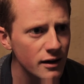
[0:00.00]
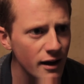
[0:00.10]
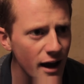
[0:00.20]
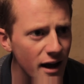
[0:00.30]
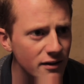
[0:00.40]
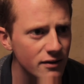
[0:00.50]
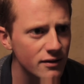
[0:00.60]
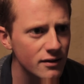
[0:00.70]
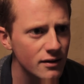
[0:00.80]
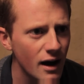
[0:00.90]
Yes,
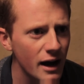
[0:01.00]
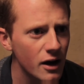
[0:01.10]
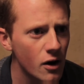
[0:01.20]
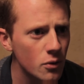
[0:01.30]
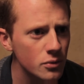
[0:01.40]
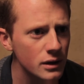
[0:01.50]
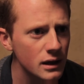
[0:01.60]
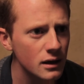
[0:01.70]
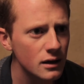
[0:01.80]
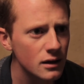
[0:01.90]
I
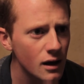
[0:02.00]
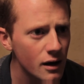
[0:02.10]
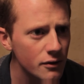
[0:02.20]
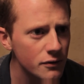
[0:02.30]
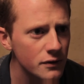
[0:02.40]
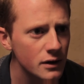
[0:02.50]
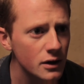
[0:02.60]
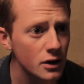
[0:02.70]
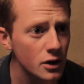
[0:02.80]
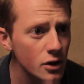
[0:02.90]
only love
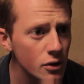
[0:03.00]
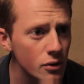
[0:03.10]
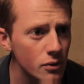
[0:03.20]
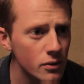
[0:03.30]
you.